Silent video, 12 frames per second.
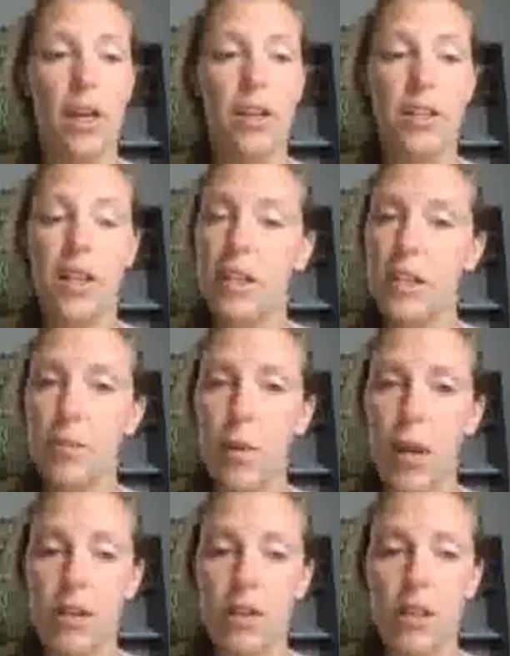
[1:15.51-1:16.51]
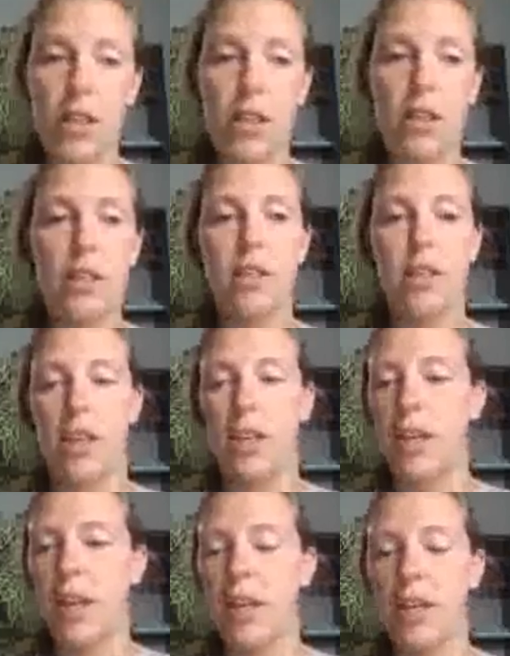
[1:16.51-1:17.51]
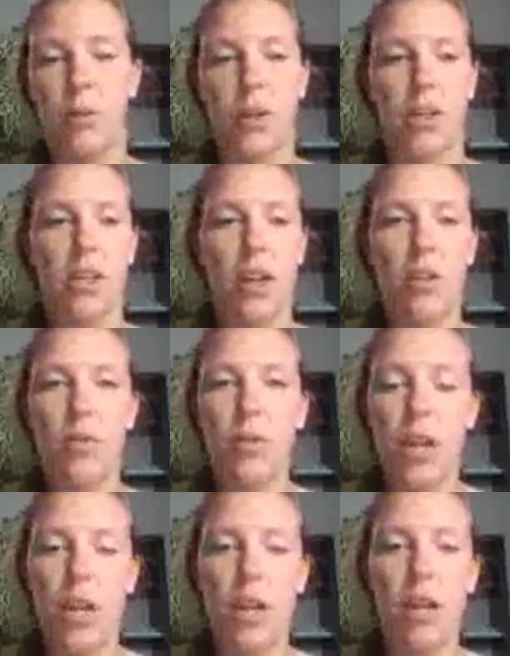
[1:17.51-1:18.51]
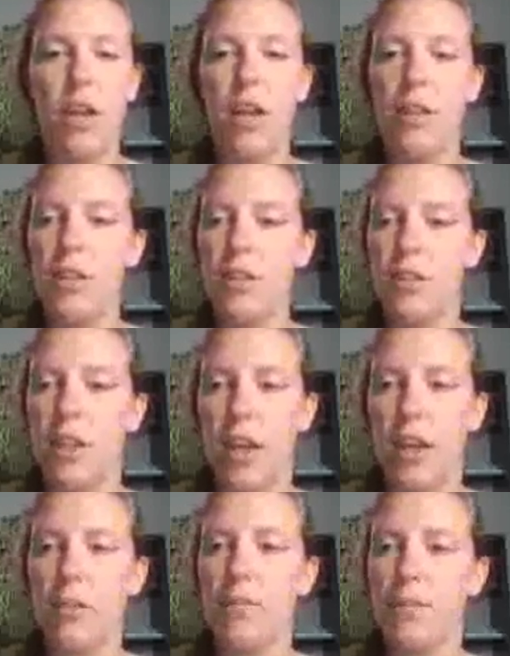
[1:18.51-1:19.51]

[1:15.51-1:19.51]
attendance policies and academic integrity, things like that.